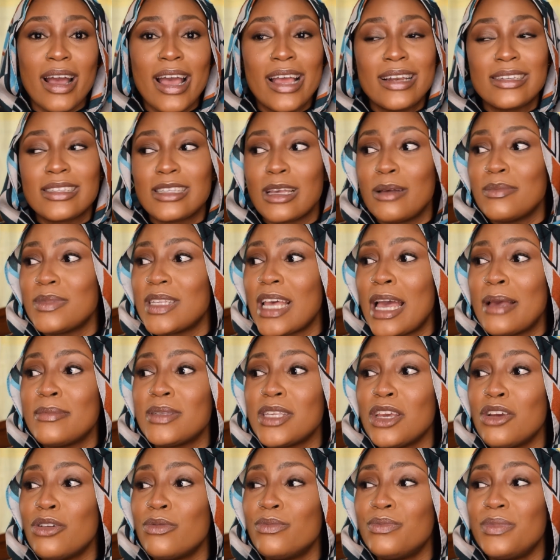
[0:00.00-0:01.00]
and sometimes
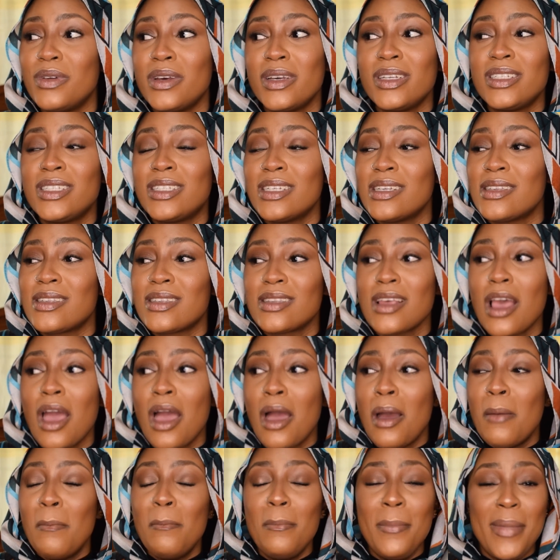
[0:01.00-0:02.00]
it just
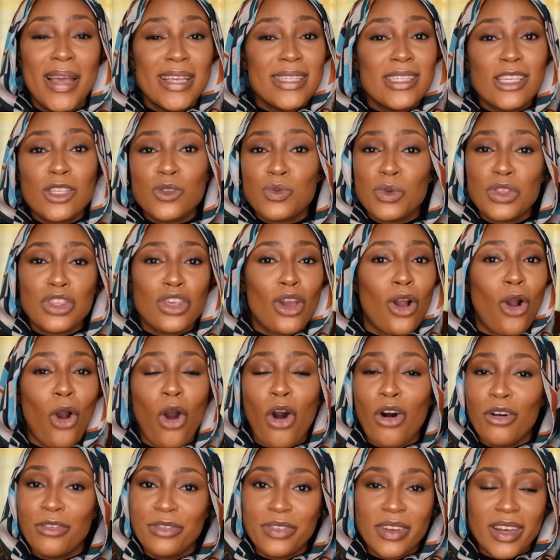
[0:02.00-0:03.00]
messes with your
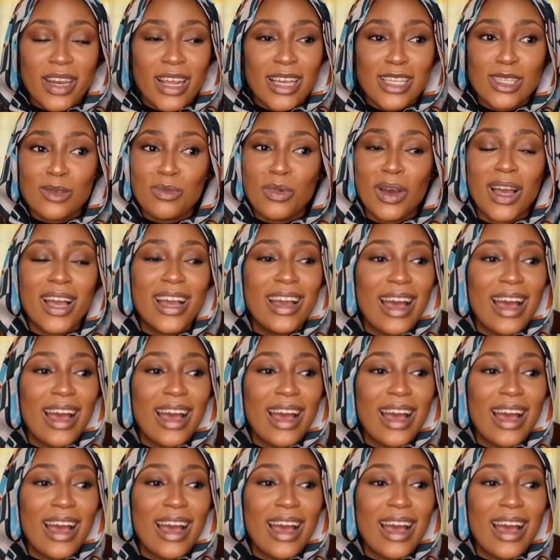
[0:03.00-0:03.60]
confidence. But